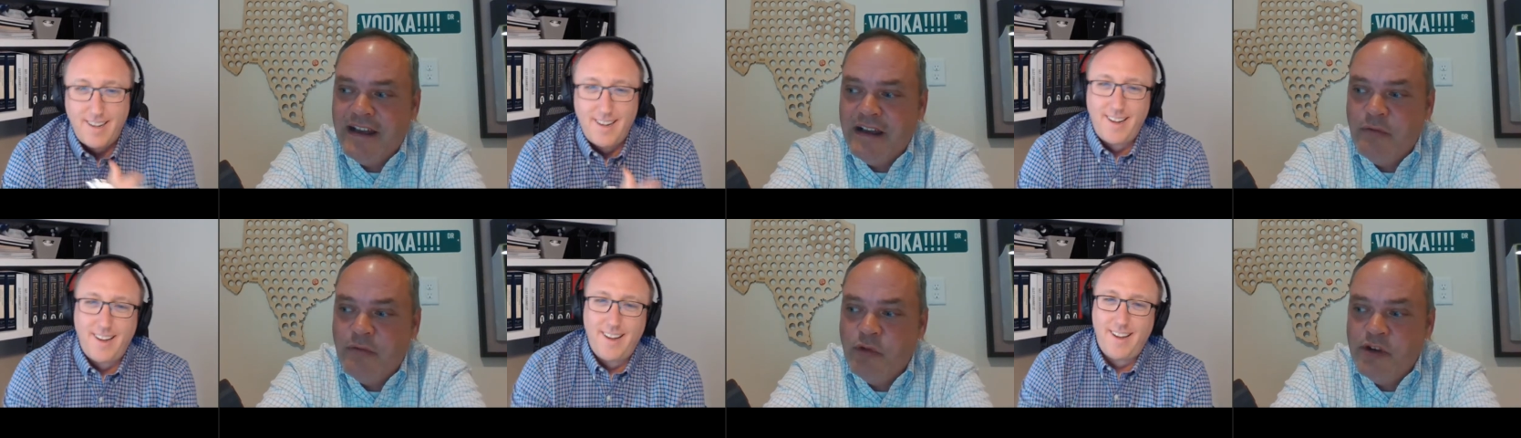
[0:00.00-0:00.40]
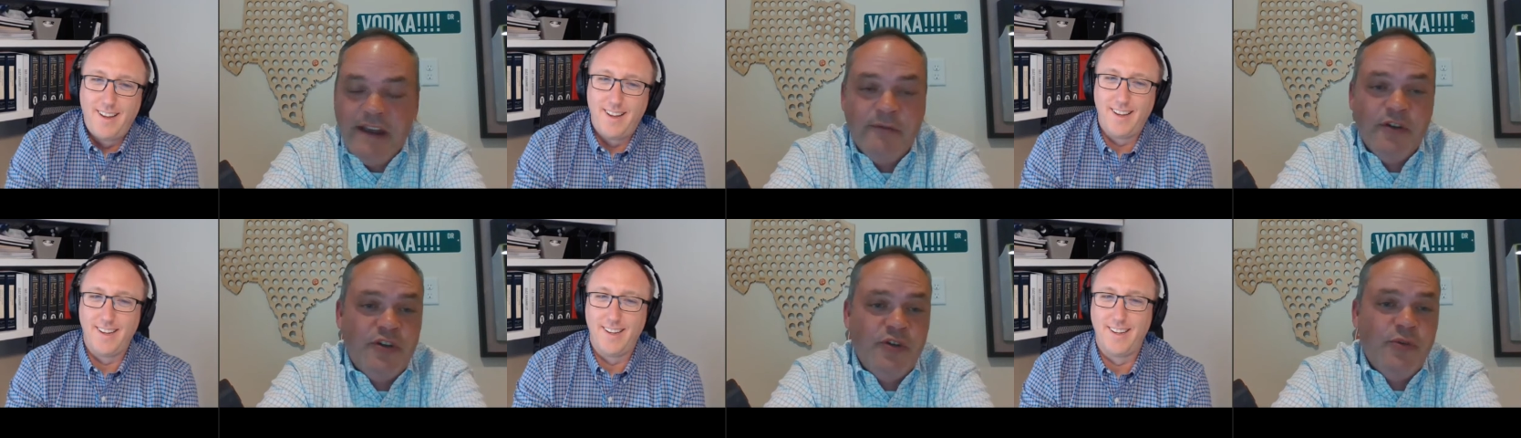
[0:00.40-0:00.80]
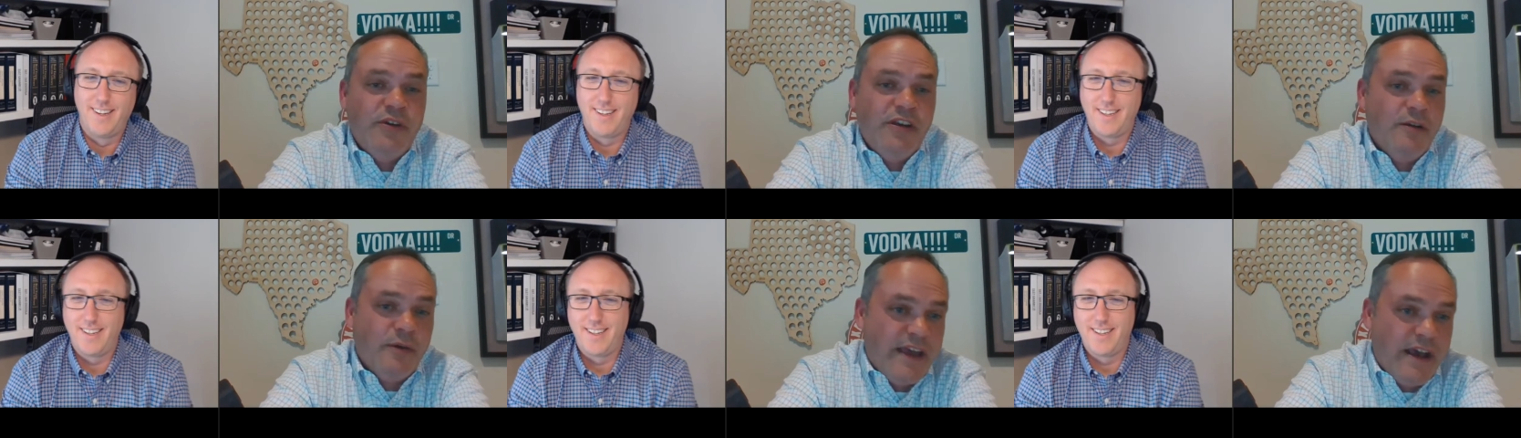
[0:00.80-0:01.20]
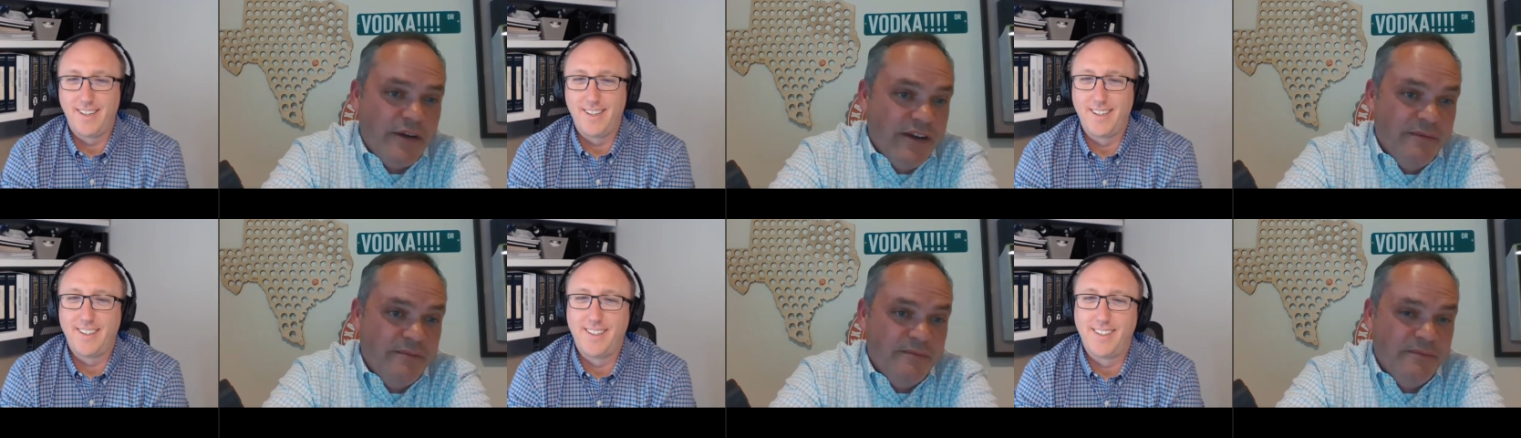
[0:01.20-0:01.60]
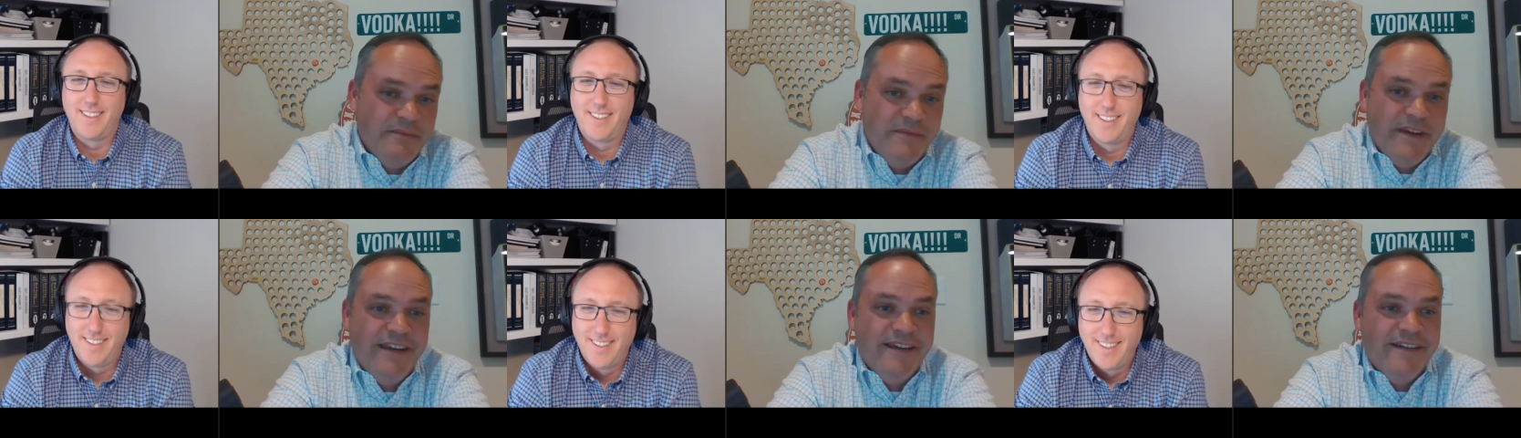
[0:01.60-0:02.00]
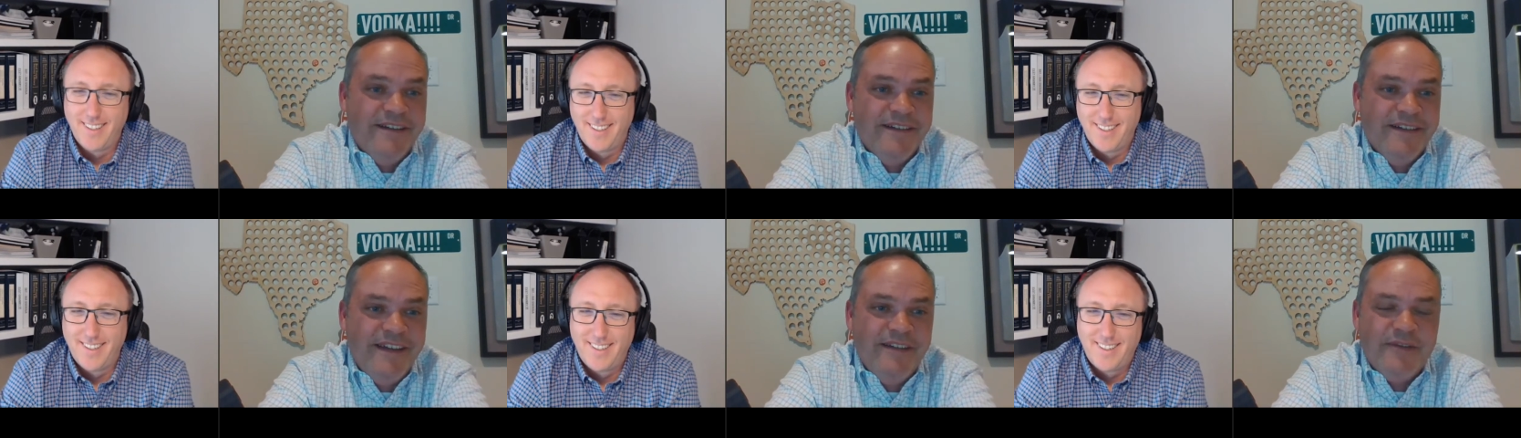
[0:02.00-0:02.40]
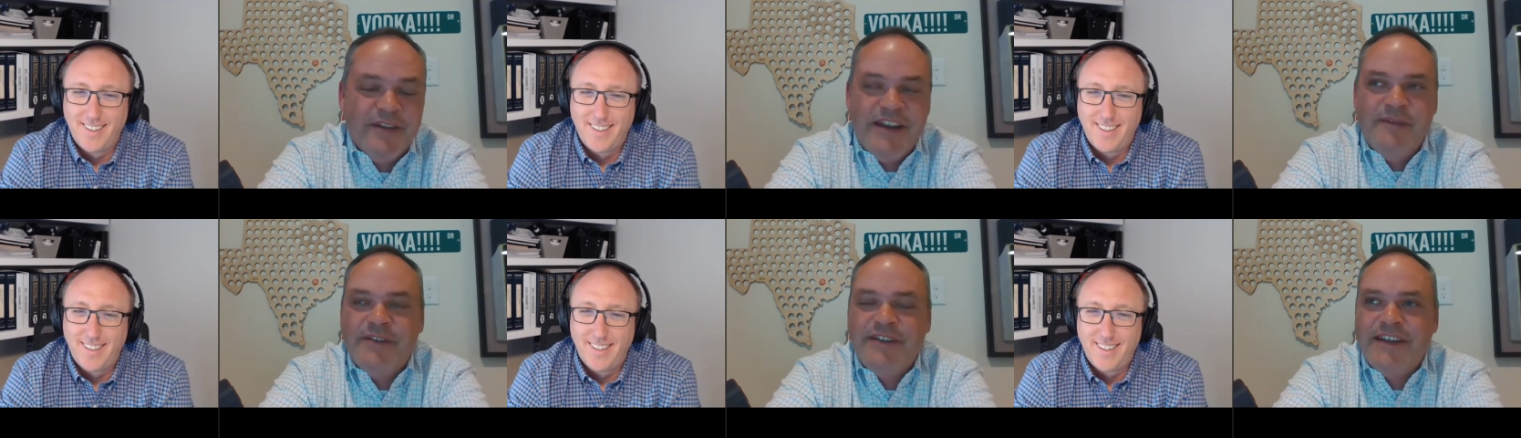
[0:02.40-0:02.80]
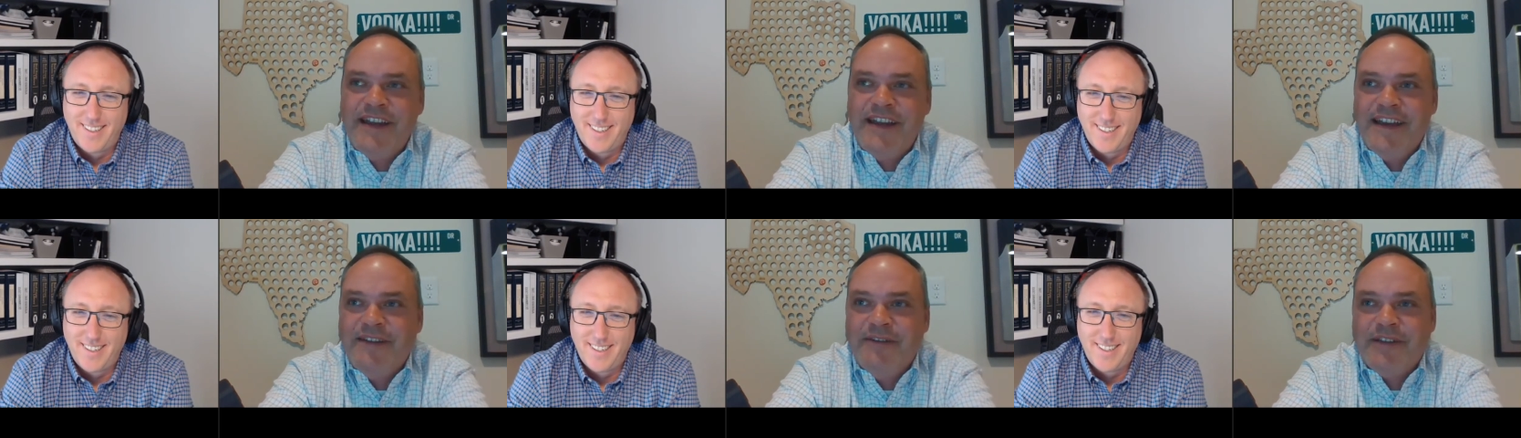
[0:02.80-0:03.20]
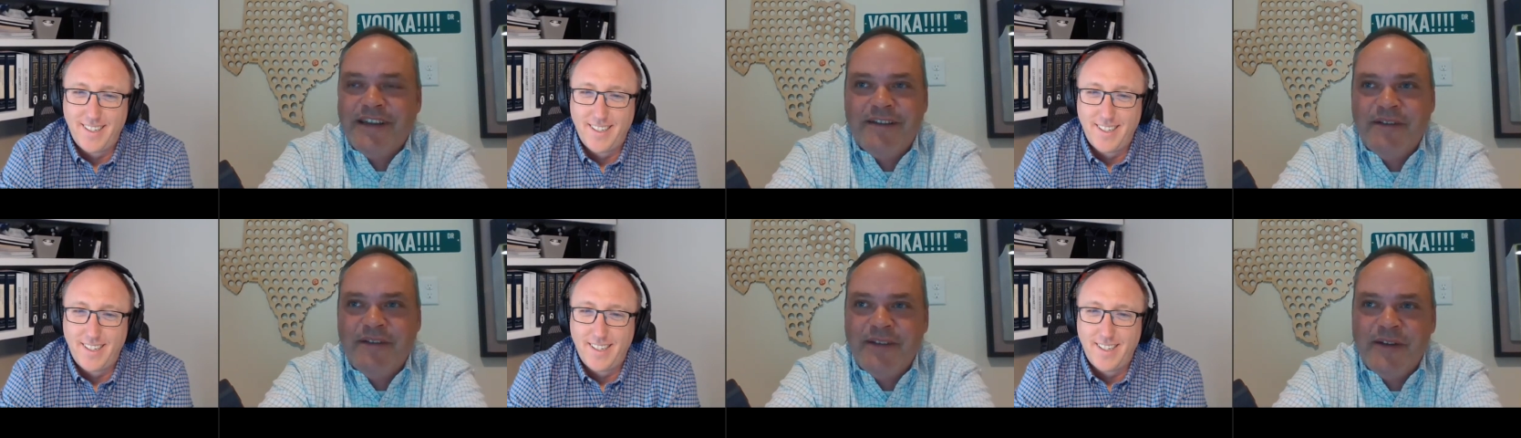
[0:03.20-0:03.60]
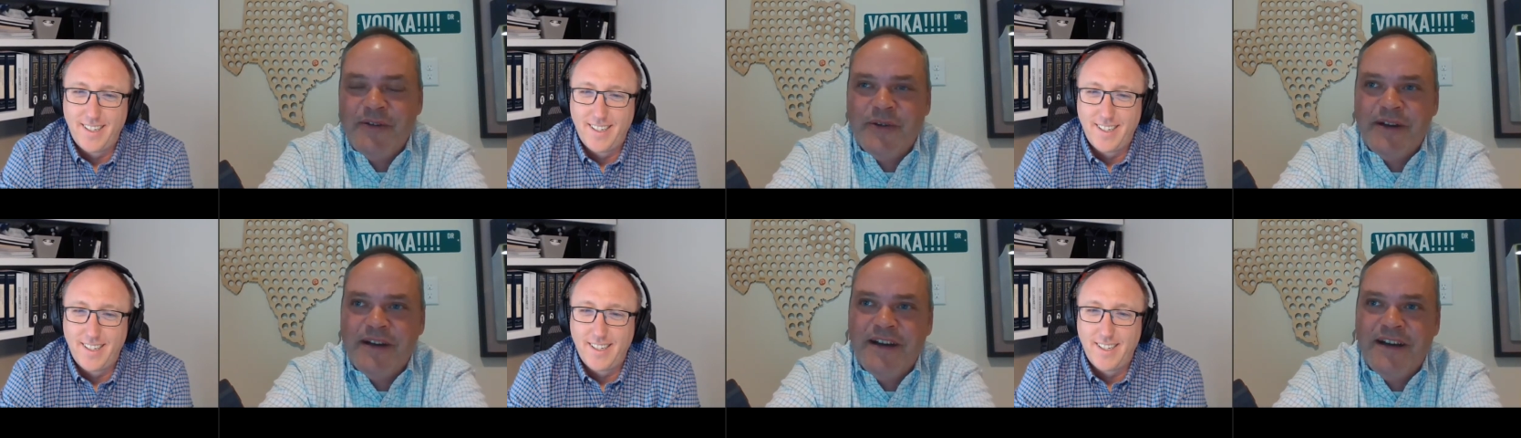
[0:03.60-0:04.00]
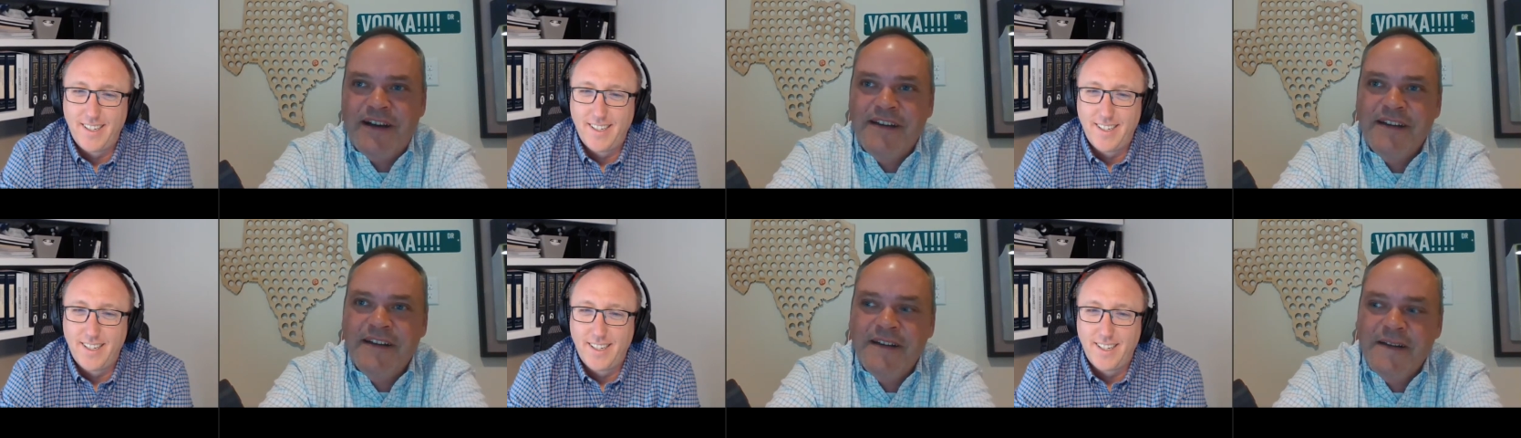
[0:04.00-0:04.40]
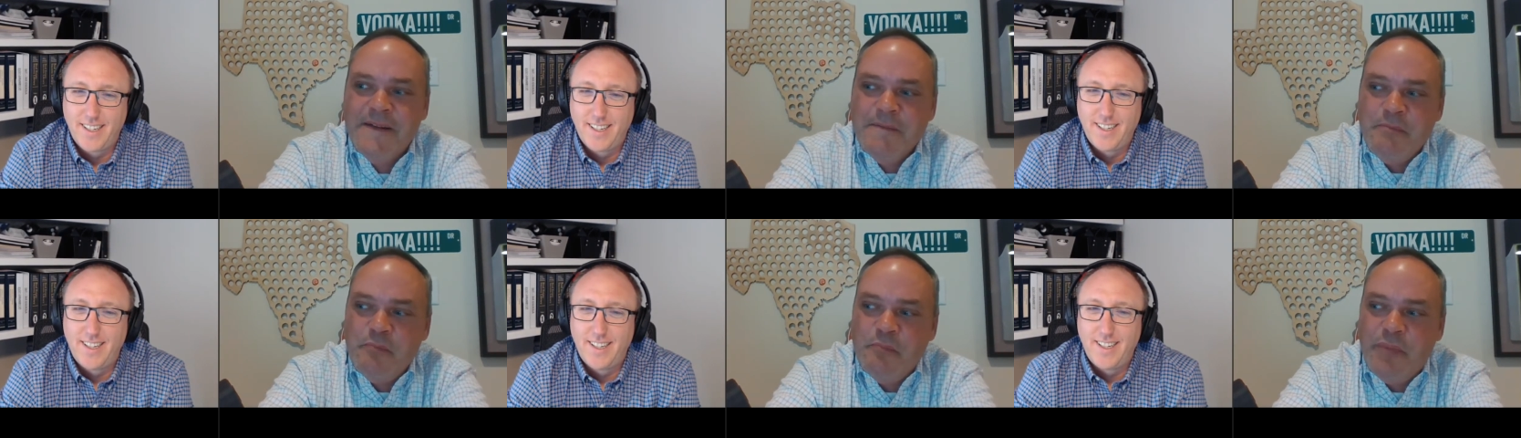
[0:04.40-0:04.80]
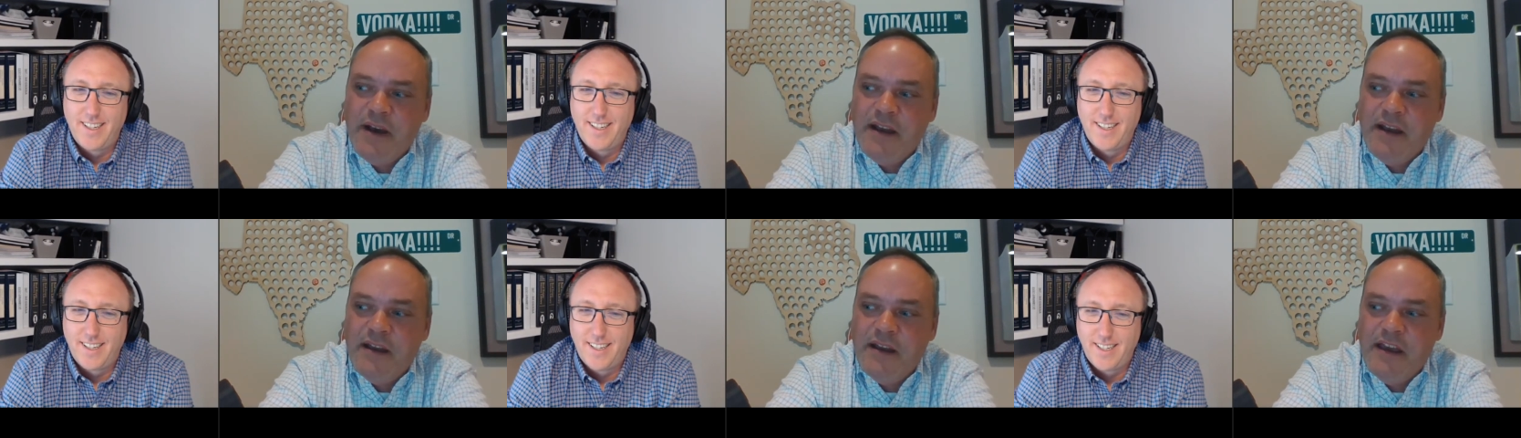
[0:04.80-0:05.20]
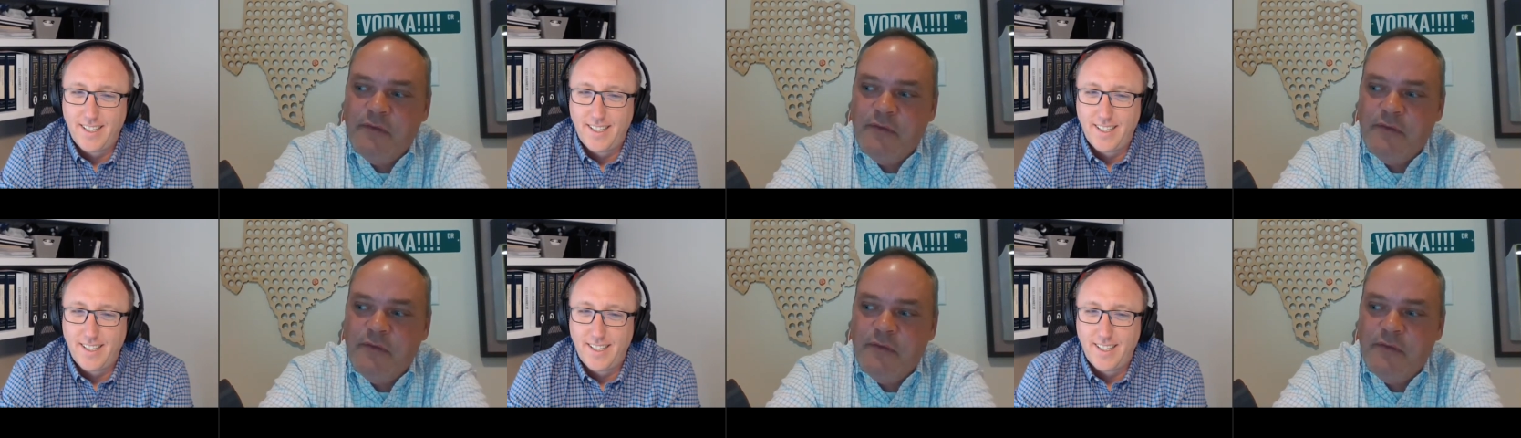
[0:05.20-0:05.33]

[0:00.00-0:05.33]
Speaker 1: i would never do a deal without him you know even even today with everything going on but